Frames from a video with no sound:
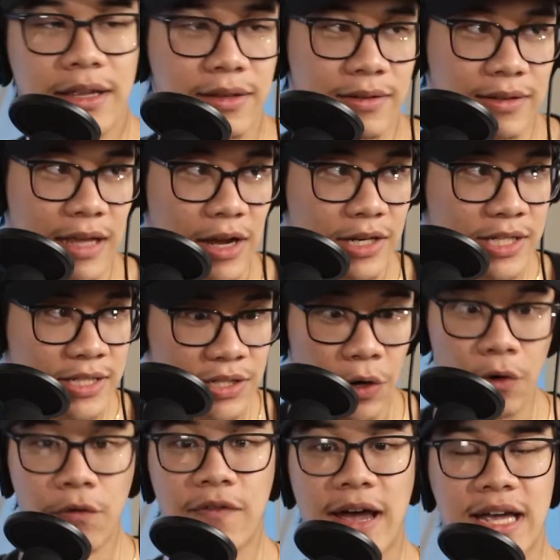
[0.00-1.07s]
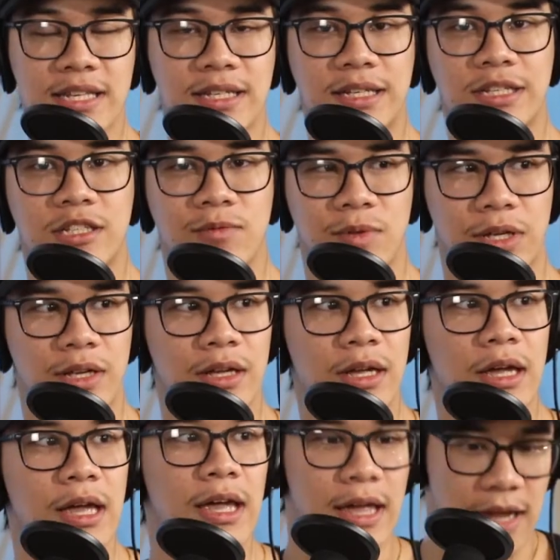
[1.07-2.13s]
That's so fascinating to me.
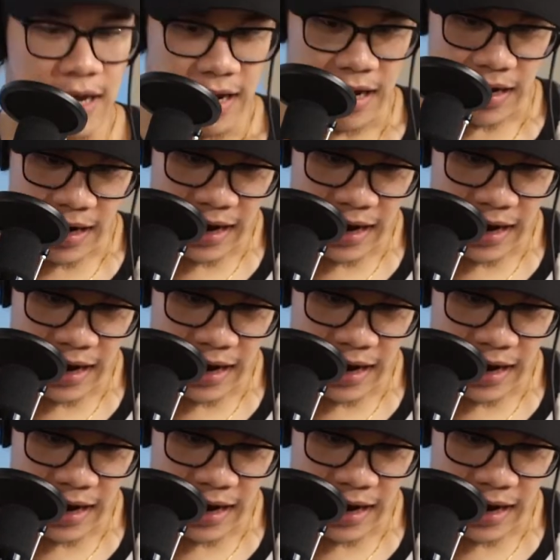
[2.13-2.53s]
And I